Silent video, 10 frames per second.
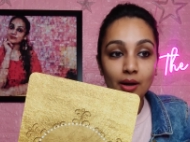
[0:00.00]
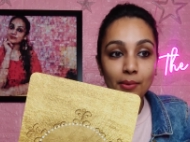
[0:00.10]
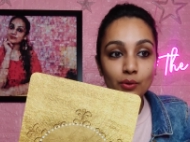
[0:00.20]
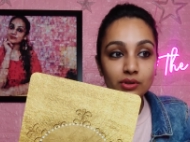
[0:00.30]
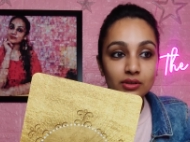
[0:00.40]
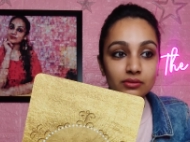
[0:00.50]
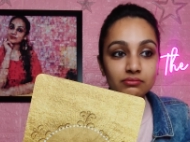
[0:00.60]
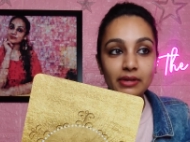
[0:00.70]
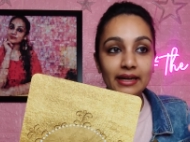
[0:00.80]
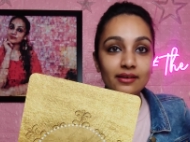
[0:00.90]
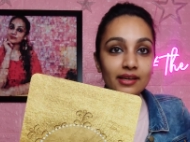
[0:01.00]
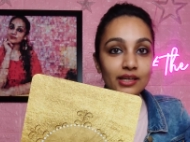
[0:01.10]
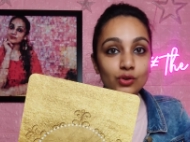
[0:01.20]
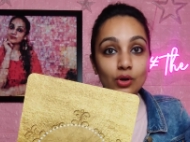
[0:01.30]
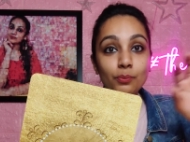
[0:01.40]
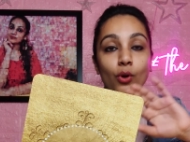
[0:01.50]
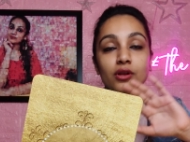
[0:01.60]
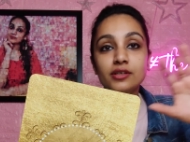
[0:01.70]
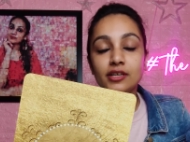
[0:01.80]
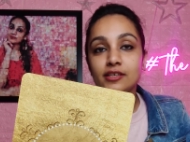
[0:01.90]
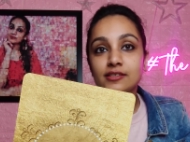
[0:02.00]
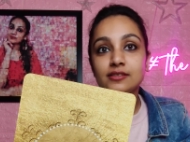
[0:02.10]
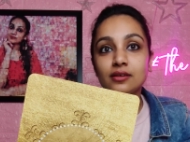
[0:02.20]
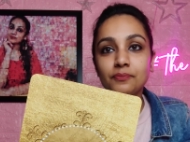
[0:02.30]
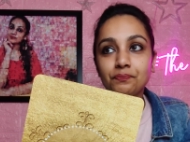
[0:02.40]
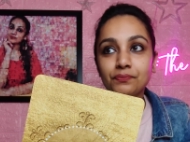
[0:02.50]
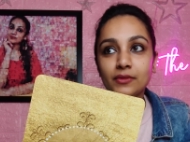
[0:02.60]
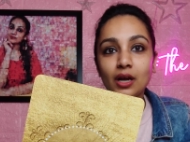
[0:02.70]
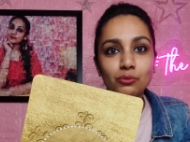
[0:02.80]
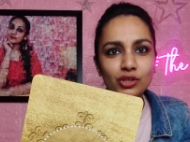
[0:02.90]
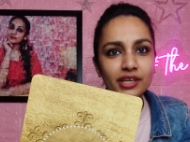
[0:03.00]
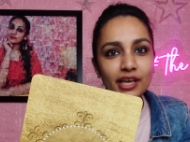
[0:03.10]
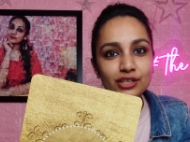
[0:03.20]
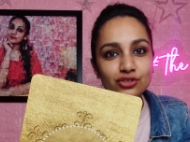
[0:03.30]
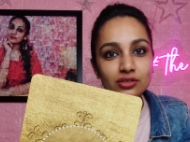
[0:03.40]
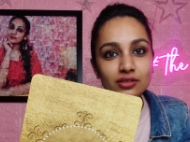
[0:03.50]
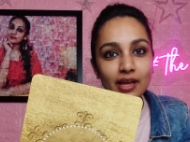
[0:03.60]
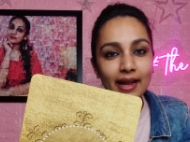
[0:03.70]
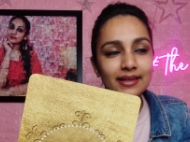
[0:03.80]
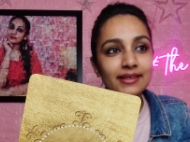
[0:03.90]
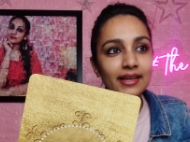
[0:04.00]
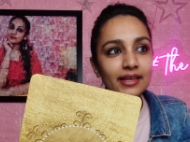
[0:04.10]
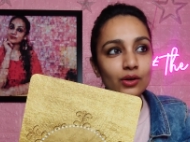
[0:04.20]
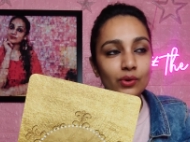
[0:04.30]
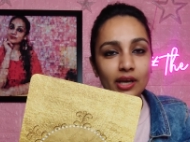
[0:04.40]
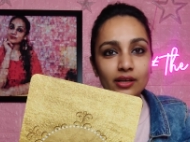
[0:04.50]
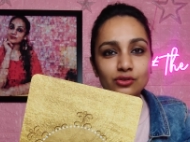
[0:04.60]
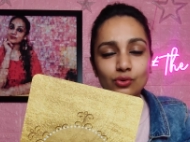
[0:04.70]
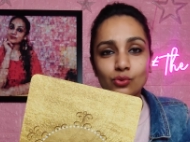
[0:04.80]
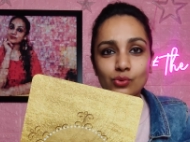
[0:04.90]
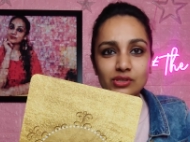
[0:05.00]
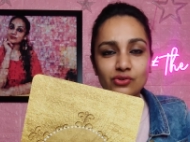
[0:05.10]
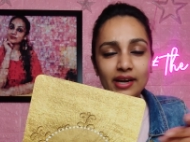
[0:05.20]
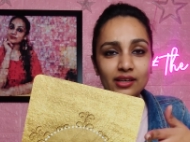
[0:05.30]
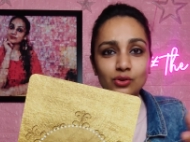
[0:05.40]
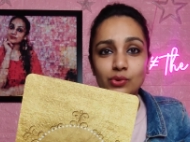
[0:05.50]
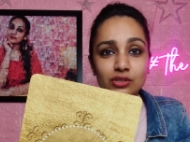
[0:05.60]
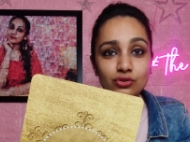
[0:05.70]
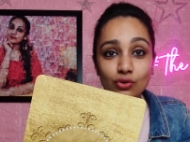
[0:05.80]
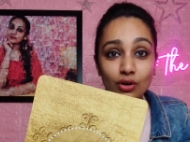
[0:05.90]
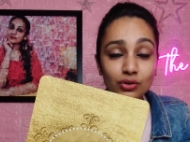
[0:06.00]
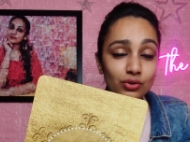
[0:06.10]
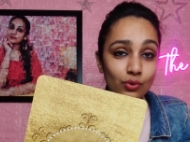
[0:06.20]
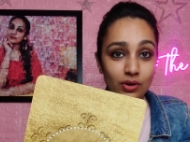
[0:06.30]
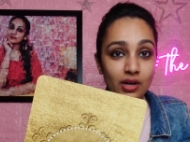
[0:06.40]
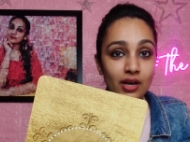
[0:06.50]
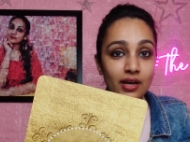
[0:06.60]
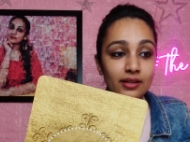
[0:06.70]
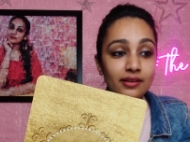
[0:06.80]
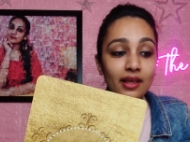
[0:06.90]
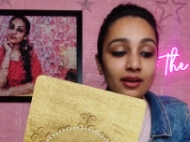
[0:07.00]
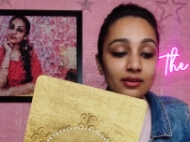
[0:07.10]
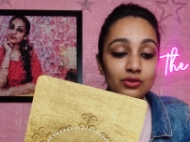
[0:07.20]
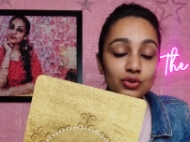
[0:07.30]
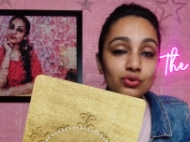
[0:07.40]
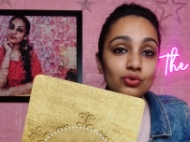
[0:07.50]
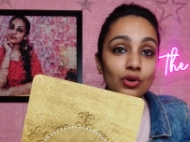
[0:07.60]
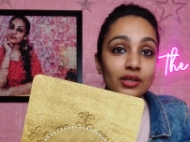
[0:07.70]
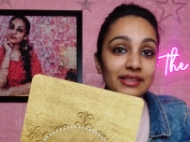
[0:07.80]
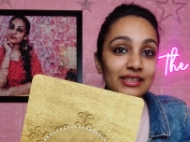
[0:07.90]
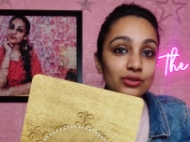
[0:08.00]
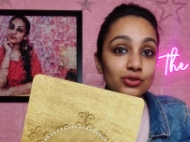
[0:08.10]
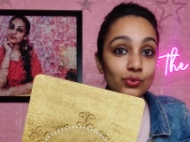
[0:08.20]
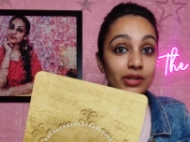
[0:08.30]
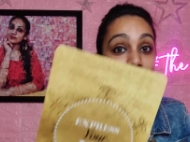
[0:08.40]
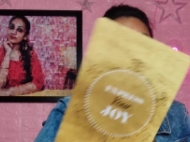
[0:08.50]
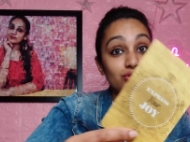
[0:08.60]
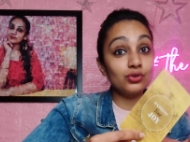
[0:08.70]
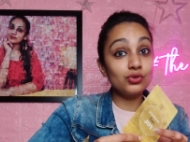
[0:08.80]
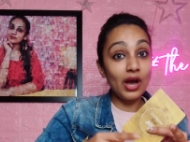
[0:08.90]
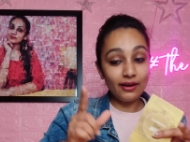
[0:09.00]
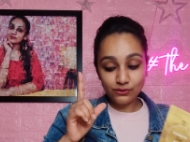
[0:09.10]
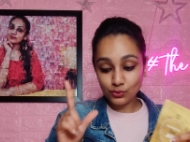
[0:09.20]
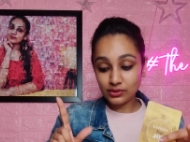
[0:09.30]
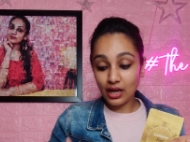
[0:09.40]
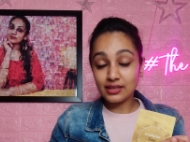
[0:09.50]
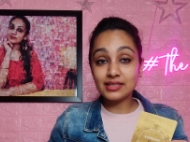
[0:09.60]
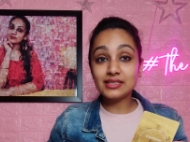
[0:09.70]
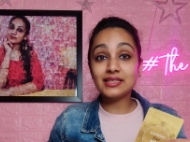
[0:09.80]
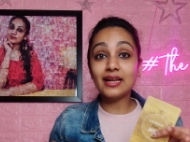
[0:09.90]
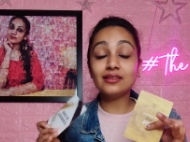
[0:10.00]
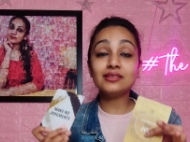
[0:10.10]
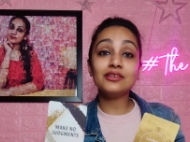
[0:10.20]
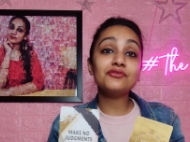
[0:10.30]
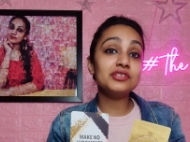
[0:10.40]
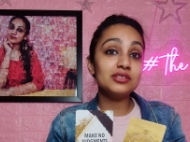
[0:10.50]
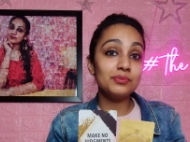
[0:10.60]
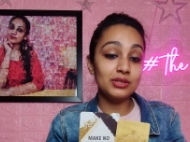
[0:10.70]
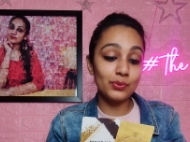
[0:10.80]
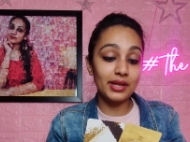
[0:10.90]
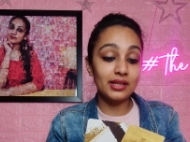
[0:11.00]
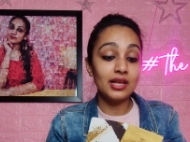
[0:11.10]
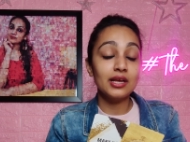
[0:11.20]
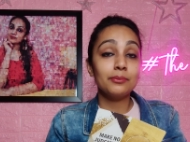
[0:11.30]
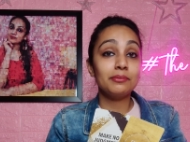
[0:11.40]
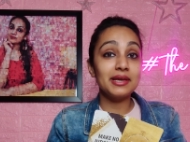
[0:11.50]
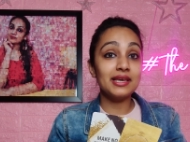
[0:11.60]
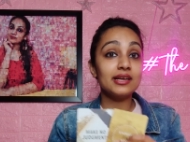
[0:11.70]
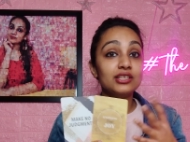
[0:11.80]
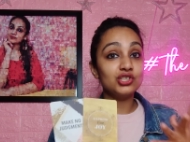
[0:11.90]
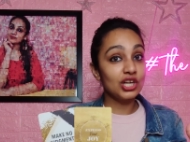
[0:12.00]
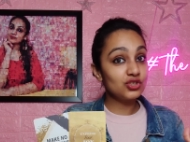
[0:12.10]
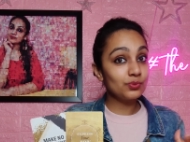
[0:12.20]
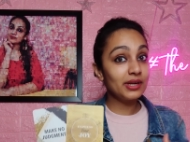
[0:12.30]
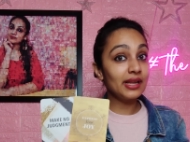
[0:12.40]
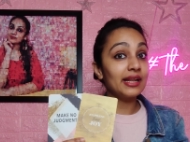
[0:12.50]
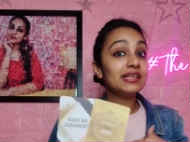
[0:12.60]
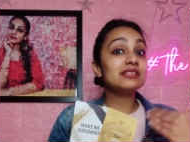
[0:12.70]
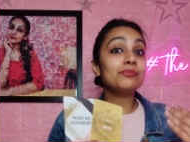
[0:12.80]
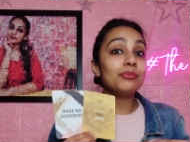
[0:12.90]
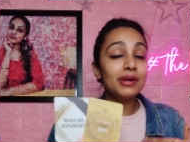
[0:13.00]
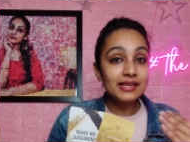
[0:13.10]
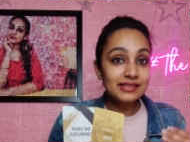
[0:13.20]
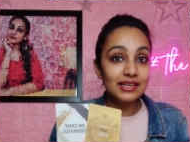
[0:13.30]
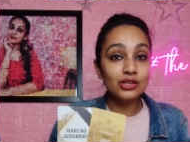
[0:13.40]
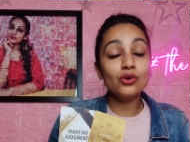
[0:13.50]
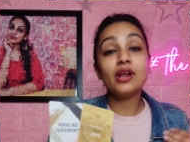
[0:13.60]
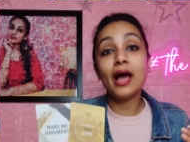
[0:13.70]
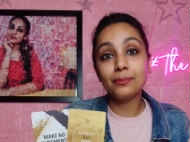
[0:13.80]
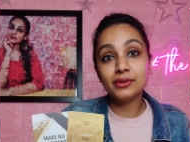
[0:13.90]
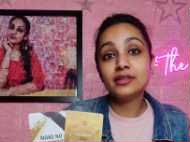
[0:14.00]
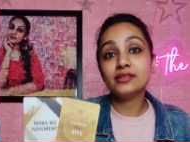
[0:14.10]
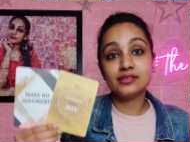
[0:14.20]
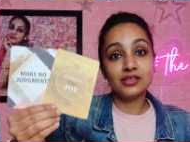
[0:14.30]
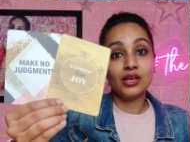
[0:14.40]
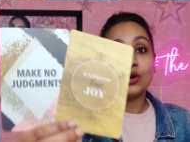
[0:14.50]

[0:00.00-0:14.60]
about entering into a politics communication and telling, okay, so who is right and who is wrong. No, there you do not need to do that. So you have to understand the difference between making a judgment and expressing your happiness.